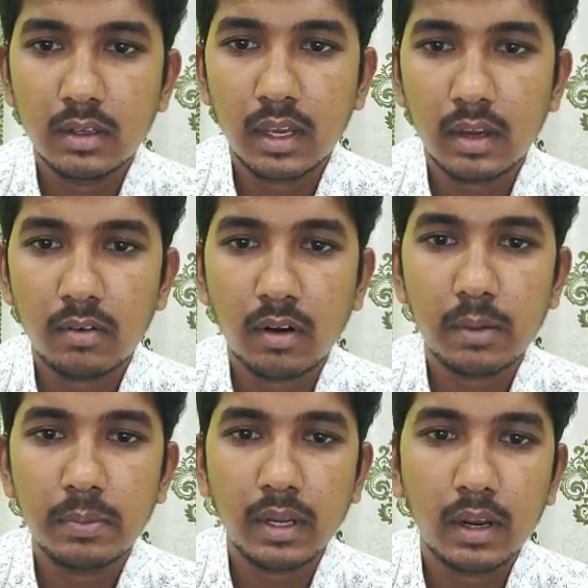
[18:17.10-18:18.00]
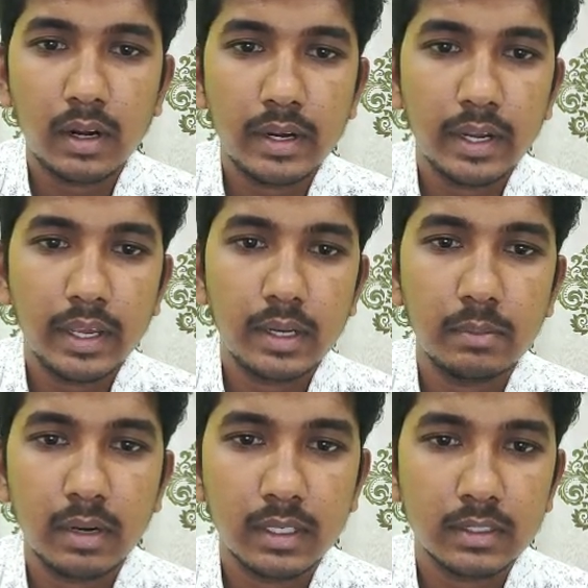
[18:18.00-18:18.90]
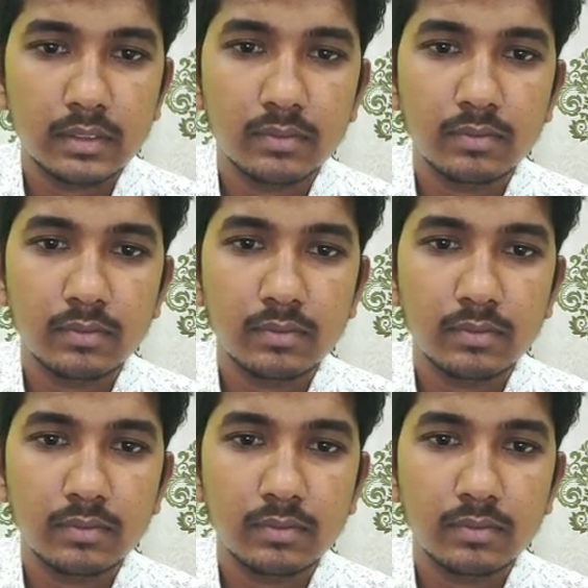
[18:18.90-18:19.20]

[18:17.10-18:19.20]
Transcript: I have not been allotted any marks.